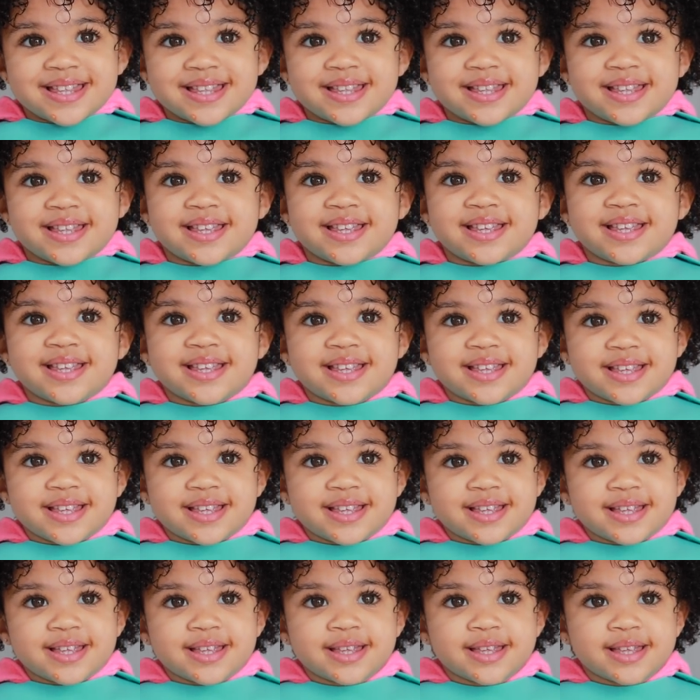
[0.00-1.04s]
Hi
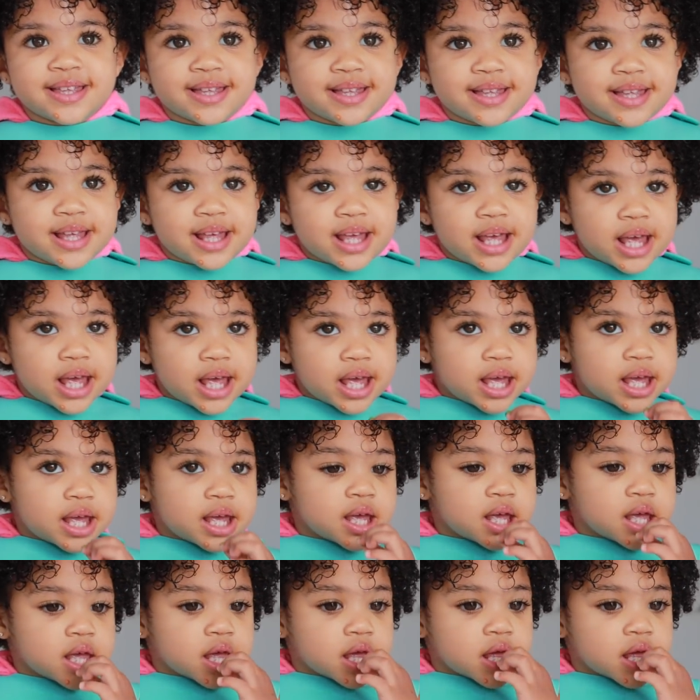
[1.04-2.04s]
everybody, welcome back.